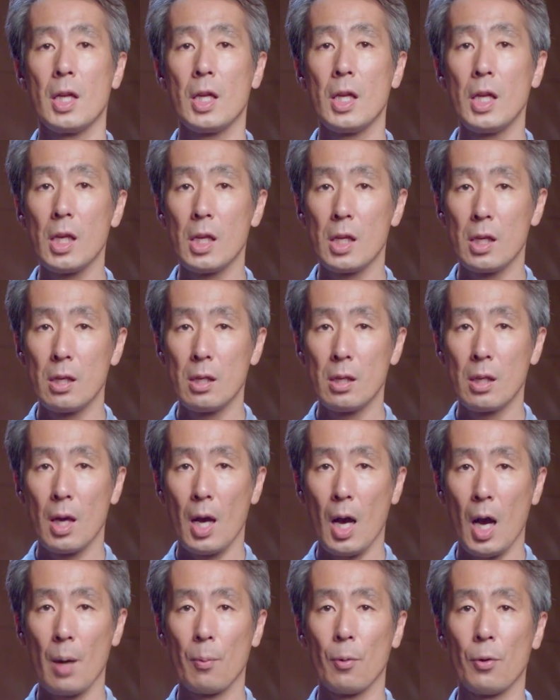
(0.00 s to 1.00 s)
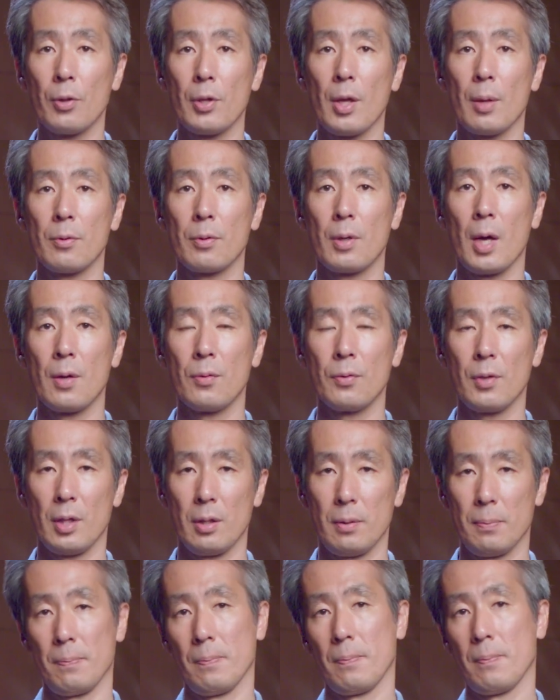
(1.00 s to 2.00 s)
E. Avoid double
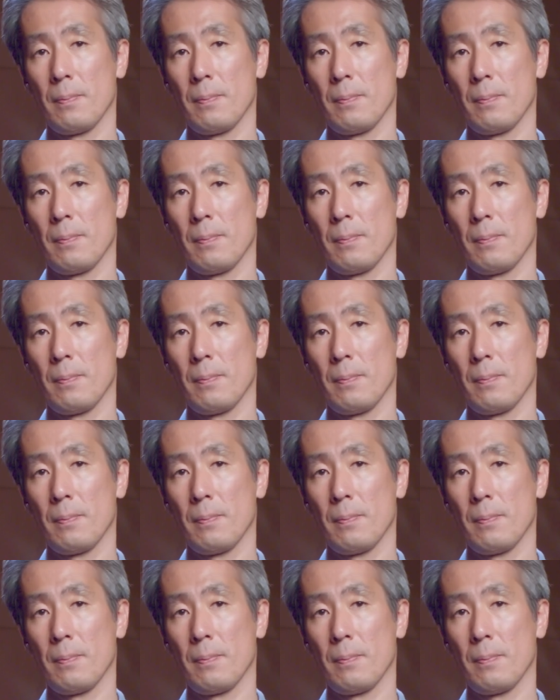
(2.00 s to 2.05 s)
counting.